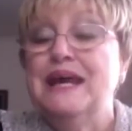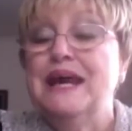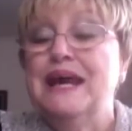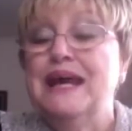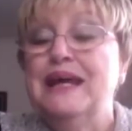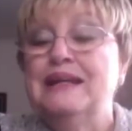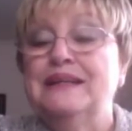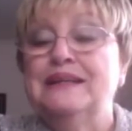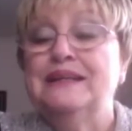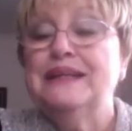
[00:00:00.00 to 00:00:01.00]

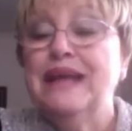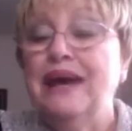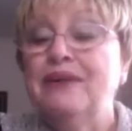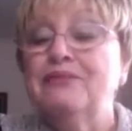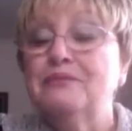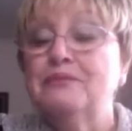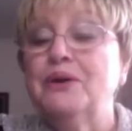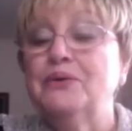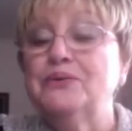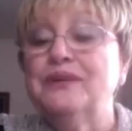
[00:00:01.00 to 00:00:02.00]
And yeah, from the
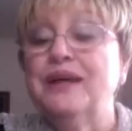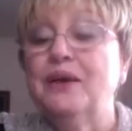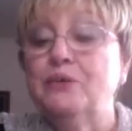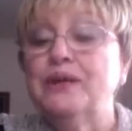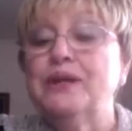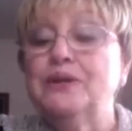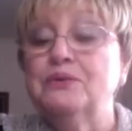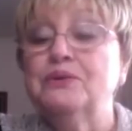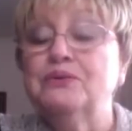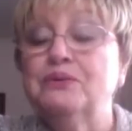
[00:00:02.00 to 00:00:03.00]
hotel, we can
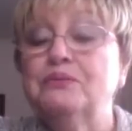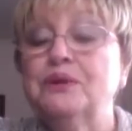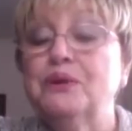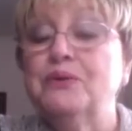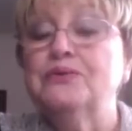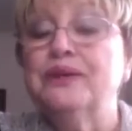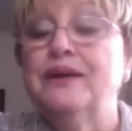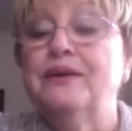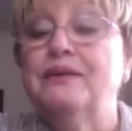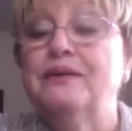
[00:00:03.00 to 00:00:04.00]
do it from the
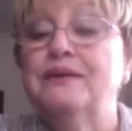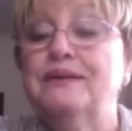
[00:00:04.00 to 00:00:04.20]
hotel.